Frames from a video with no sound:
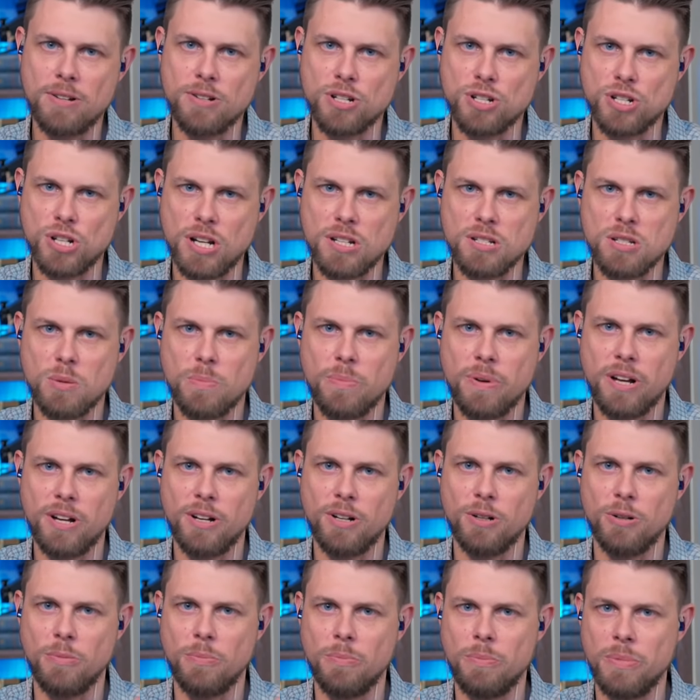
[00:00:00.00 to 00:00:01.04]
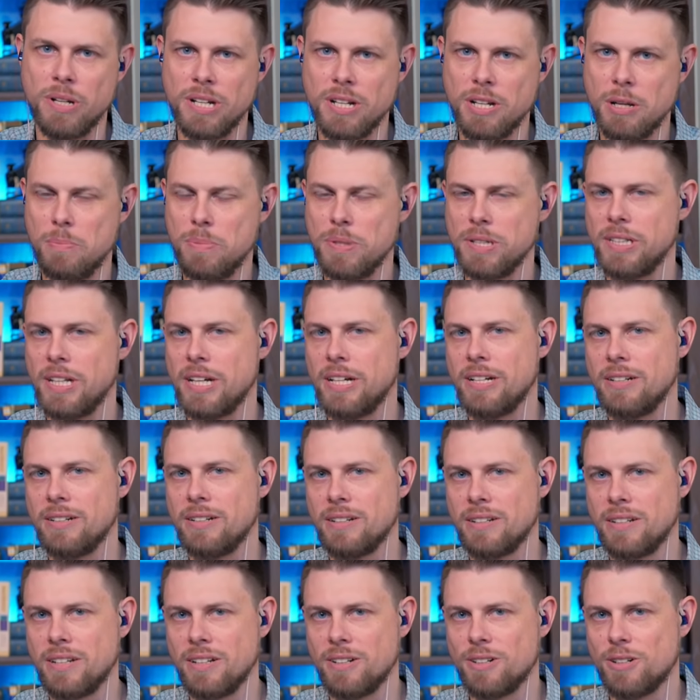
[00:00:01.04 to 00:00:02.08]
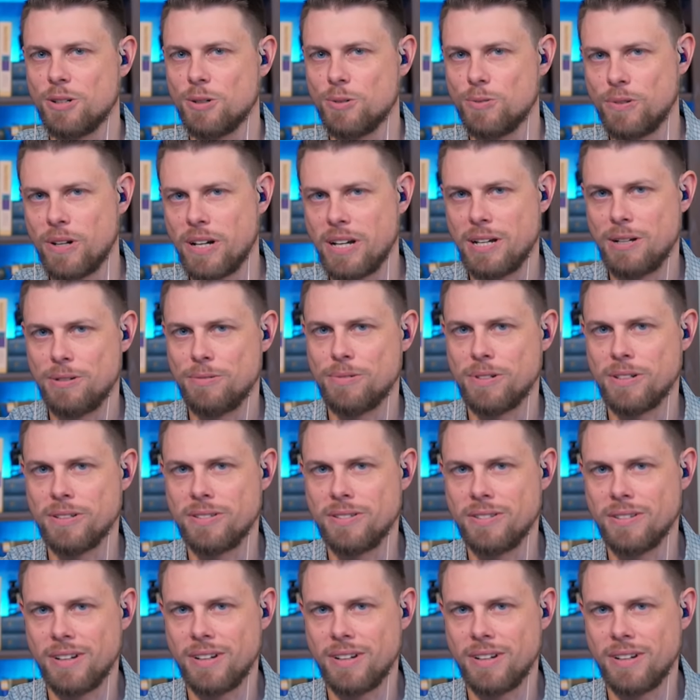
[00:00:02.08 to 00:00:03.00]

Jezebel manipulating to get her way with